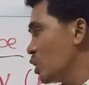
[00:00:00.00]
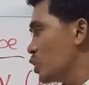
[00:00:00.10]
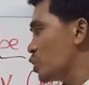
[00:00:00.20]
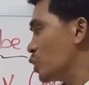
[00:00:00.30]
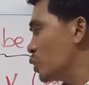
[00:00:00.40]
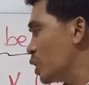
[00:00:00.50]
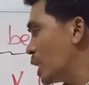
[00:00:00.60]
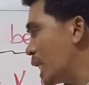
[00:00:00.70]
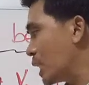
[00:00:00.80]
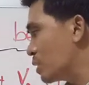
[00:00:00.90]
So
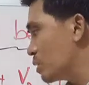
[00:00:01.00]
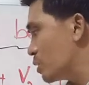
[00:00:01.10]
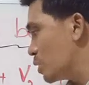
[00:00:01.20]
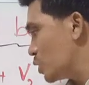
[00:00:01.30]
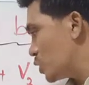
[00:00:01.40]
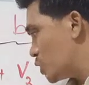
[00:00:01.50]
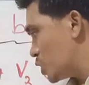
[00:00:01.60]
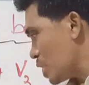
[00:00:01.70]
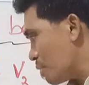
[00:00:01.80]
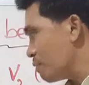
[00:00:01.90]
a good
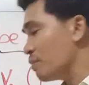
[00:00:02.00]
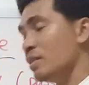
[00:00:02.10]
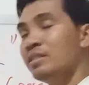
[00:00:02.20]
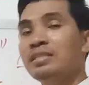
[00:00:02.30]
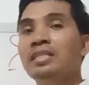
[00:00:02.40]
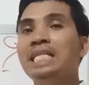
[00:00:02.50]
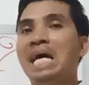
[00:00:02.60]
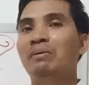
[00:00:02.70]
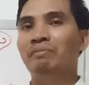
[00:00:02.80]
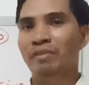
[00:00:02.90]
chef is the
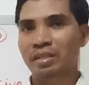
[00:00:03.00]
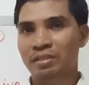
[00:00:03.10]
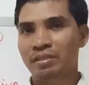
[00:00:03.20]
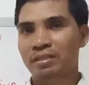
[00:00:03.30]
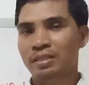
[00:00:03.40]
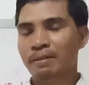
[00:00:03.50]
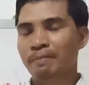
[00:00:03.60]
noun phrase.